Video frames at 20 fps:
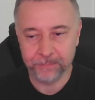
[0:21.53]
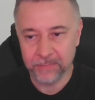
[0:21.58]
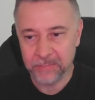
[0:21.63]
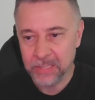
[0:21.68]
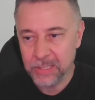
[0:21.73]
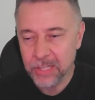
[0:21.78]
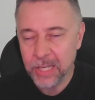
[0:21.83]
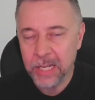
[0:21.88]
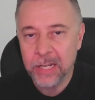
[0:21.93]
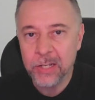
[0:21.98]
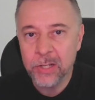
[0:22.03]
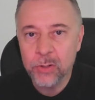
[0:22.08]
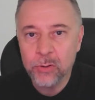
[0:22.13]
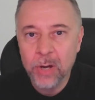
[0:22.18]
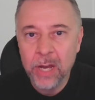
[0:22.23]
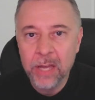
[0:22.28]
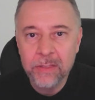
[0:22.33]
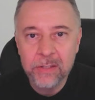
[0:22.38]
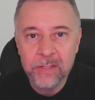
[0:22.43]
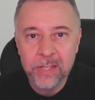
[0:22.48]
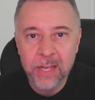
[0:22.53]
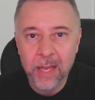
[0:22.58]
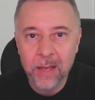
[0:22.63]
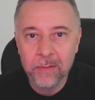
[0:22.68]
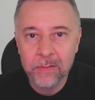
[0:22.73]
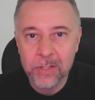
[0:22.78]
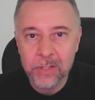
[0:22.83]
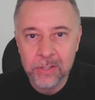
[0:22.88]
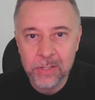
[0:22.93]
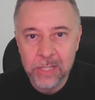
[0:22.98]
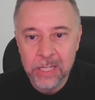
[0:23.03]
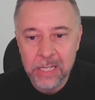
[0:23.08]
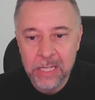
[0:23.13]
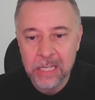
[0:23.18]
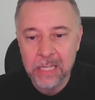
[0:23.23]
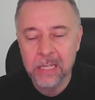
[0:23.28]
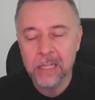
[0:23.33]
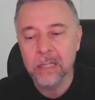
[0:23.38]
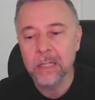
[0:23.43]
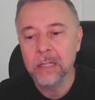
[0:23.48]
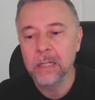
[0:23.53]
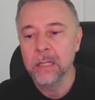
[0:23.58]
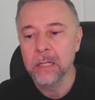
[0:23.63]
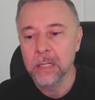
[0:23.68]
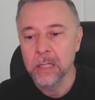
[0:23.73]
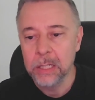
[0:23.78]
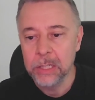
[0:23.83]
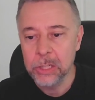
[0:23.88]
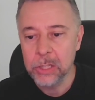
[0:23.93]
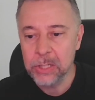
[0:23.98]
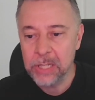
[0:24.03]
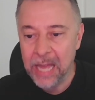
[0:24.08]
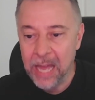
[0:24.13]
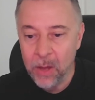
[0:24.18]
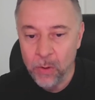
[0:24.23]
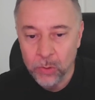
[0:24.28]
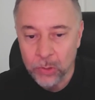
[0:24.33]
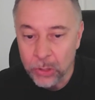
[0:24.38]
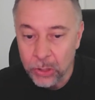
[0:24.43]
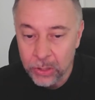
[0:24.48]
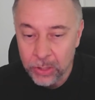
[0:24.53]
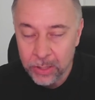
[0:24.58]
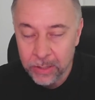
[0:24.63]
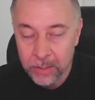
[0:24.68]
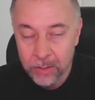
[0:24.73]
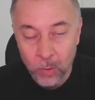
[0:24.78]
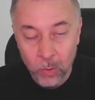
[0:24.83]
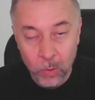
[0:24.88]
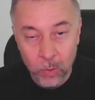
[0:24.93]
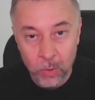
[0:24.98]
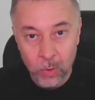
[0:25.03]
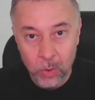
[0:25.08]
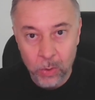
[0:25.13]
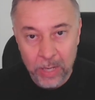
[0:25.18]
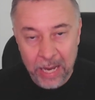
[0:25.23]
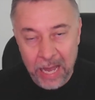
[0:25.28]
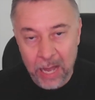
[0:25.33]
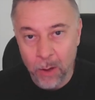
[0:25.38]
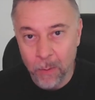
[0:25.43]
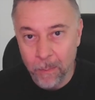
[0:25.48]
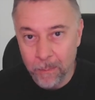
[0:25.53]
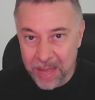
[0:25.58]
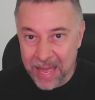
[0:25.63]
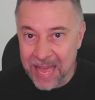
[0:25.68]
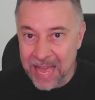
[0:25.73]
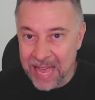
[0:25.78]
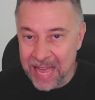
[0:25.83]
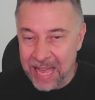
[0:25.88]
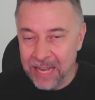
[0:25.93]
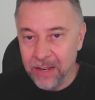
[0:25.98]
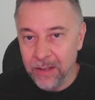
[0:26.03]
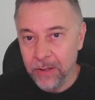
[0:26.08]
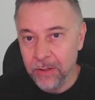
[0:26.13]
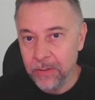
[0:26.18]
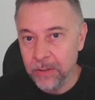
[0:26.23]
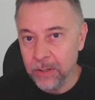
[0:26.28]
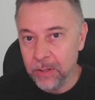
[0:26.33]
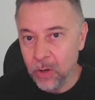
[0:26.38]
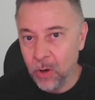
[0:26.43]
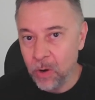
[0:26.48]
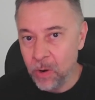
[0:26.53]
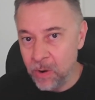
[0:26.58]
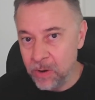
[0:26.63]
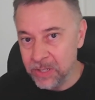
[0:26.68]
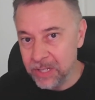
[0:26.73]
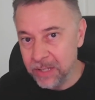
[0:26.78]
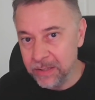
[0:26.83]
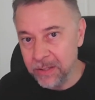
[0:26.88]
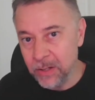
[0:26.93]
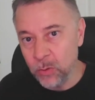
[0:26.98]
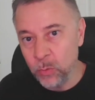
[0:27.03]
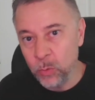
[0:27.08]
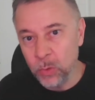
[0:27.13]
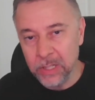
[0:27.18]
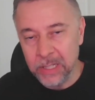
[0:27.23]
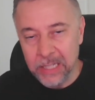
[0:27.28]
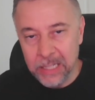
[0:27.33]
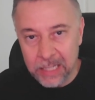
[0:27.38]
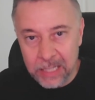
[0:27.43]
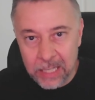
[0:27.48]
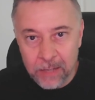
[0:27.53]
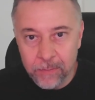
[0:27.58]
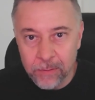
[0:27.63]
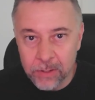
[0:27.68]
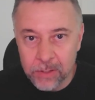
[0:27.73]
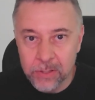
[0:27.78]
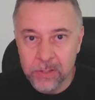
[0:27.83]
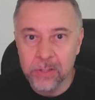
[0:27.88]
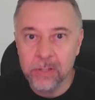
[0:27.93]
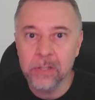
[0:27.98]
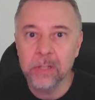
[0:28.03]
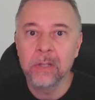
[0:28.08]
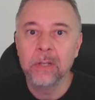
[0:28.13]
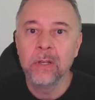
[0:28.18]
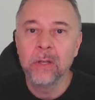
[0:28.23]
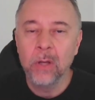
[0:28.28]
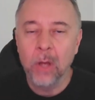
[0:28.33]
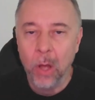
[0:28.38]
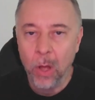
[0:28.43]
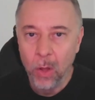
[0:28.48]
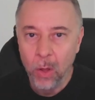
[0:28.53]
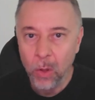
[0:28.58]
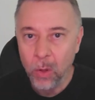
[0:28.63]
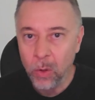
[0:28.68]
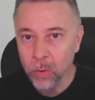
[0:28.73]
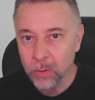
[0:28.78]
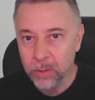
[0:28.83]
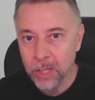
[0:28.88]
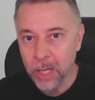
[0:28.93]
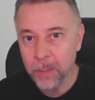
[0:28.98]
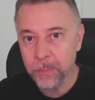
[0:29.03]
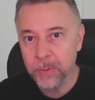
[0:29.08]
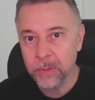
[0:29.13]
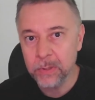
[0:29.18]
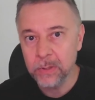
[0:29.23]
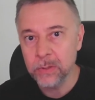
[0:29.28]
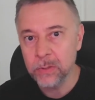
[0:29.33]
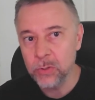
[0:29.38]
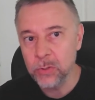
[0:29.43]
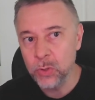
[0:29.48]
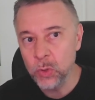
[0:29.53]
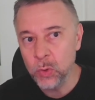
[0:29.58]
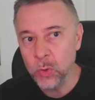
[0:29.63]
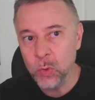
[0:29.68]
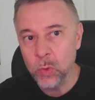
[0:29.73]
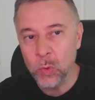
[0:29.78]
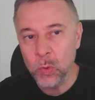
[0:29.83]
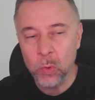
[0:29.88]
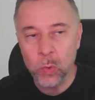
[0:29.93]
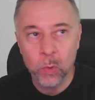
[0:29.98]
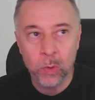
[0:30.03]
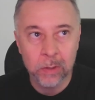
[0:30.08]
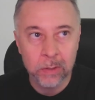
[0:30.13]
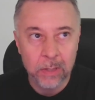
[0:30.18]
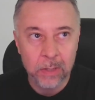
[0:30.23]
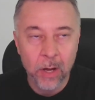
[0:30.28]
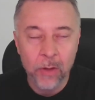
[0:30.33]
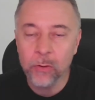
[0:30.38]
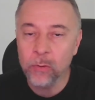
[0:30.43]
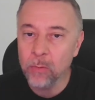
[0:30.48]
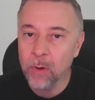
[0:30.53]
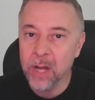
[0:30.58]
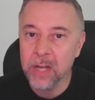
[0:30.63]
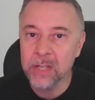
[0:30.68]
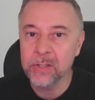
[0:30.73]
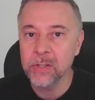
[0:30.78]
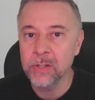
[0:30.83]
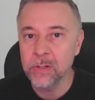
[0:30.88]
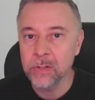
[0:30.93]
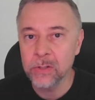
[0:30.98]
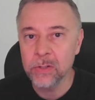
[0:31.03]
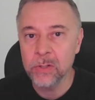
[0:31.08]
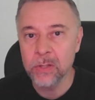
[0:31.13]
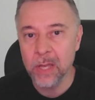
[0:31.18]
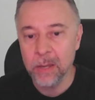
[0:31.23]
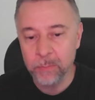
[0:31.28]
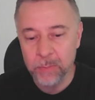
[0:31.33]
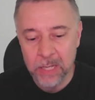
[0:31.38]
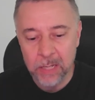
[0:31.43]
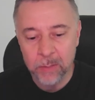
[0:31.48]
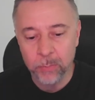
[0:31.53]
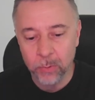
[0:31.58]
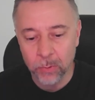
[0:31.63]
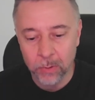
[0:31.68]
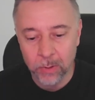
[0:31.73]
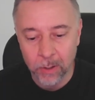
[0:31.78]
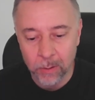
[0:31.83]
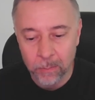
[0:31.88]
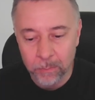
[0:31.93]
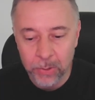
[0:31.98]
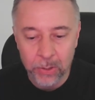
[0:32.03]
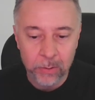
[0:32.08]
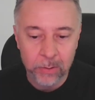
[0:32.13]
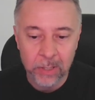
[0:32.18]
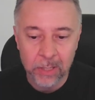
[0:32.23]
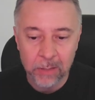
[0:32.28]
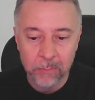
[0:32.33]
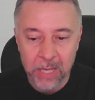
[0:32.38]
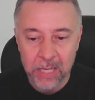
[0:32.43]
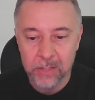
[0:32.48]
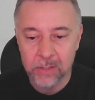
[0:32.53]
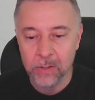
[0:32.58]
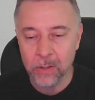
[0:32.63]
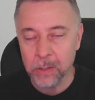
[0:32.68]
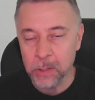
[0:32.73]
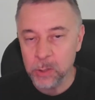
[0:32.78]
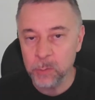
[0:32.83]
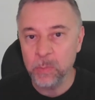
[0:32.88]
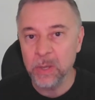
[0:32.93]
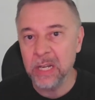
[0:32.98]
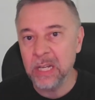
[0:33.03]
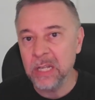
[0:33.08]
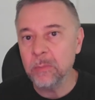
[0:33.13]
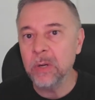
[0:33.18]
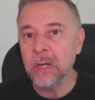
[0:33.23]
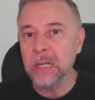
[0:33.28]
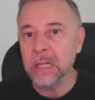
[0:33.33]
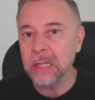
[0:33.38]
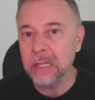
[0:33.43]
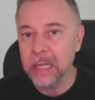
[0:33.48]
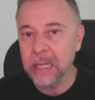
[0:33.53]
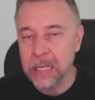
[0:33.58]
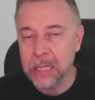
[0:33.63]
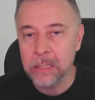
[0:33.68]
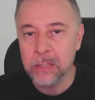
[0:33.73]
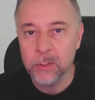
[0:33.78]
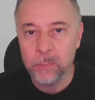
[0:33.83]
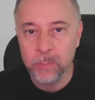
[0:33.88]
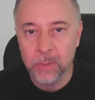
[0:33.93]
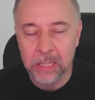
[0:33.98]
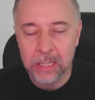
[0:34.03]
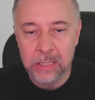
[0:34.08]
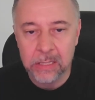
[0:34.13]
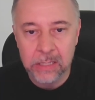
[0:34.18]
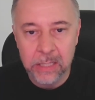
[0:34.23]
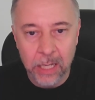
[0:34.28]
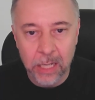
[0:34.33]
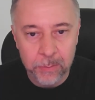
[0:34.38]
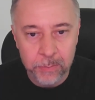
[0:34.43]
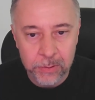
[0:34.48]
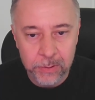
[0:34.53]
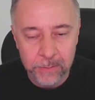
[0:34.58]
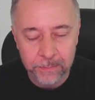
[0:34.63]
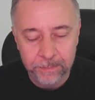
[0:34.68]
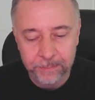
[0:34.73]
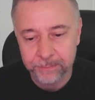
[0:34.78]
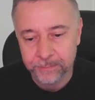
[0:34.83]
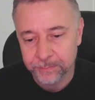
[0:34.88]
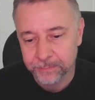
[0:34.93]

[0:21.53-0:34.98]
Decided to try this out to see just how good or how bad the cards that they're willing to give us hold up to other rosters that people are building based on spending money and spending stubs.